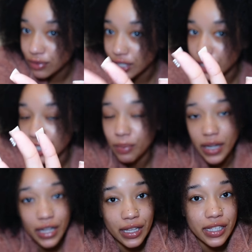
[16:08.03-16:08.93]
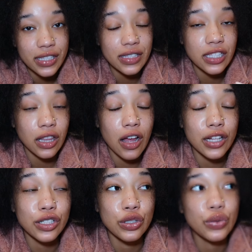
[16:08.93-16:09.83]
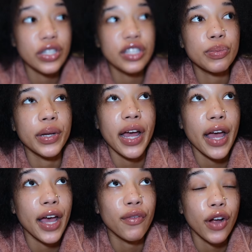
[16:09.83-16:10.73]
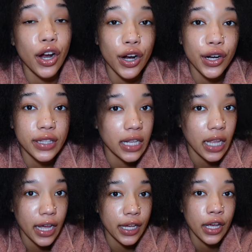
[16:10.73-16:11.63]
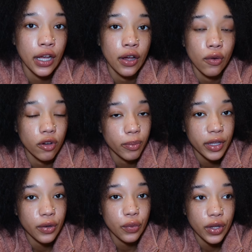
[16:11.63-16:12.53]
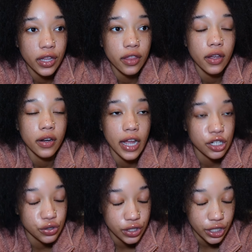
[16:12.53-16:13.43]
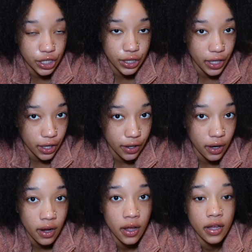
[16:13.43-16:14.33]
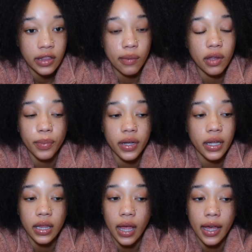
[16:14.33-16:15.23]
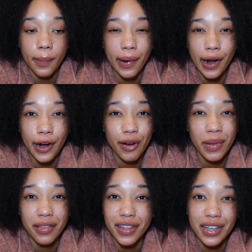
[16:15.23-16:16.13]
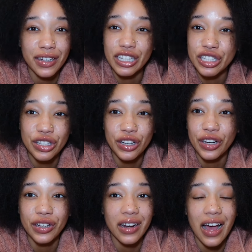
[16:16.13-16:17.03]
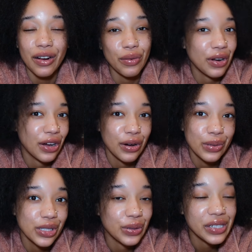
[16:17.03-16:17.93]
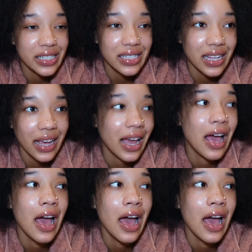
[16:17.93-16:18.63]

the Dominican salons do this, but I have heard that like women with naturally curly hair, they be putting like perm in the conditioner. I don't know. So it's just like,